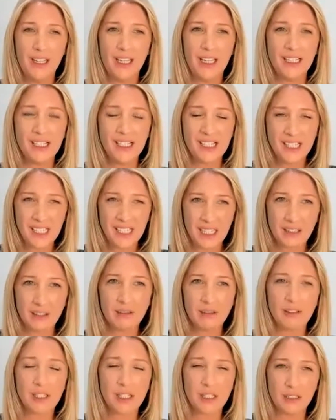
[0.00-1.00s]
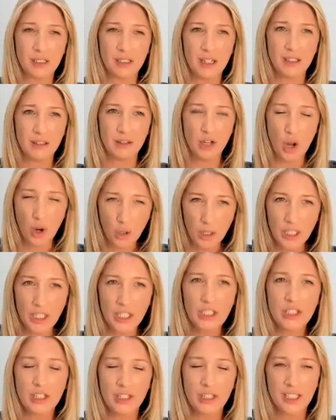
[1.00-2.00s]
in skills and
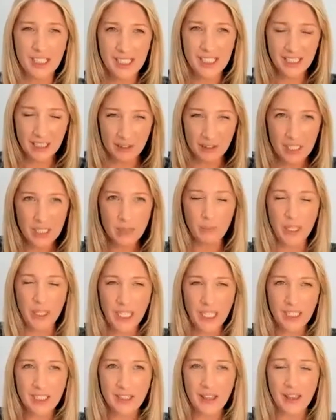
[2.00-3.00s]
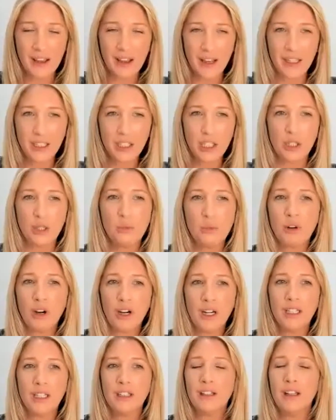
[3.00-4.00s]
knowledge. And it's still speaking to that IQ
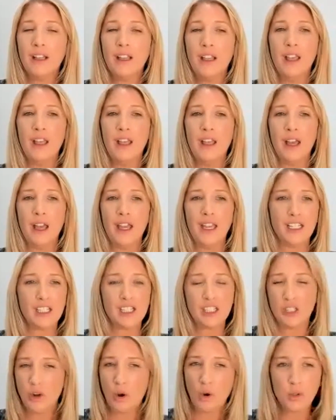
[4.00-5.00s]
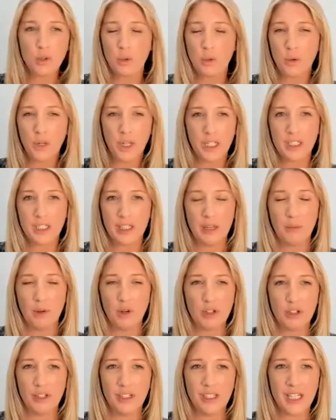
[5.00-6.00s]
brain. It's not talking to the
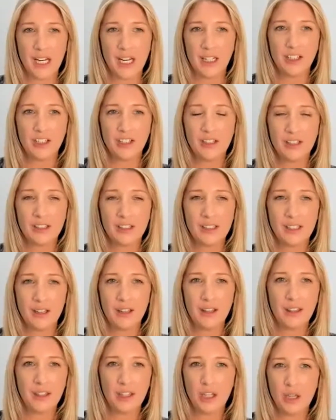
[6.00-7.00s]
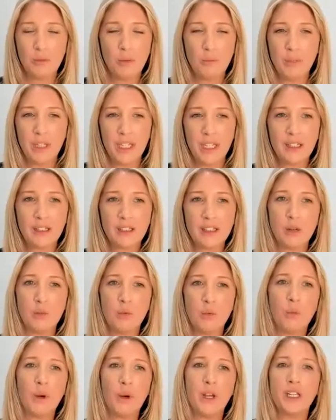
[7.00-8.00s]
emotional intelligence in the human being. So
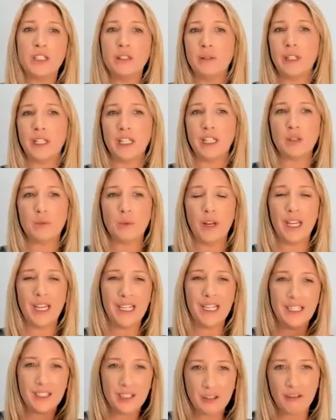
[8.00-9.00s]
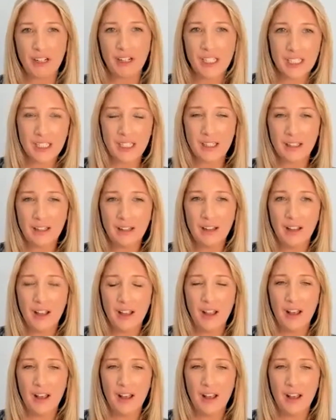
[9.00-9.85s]
what we're doing is we're integrating